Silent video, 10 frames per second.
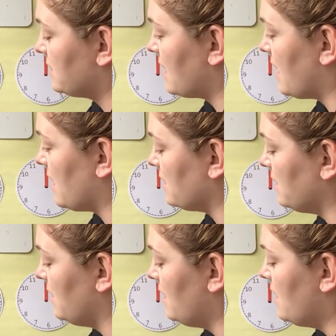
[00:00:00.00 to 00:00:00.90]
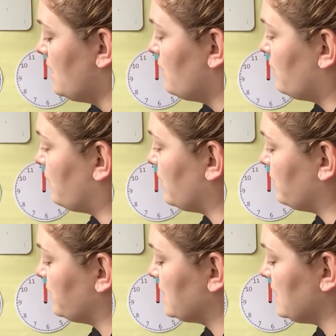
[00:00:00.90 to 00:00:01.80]
10,
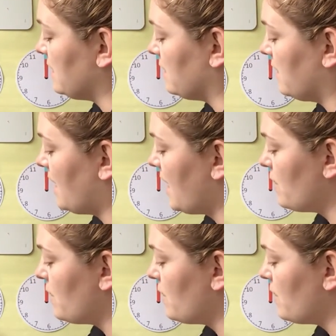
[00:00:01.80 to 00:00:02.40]
15.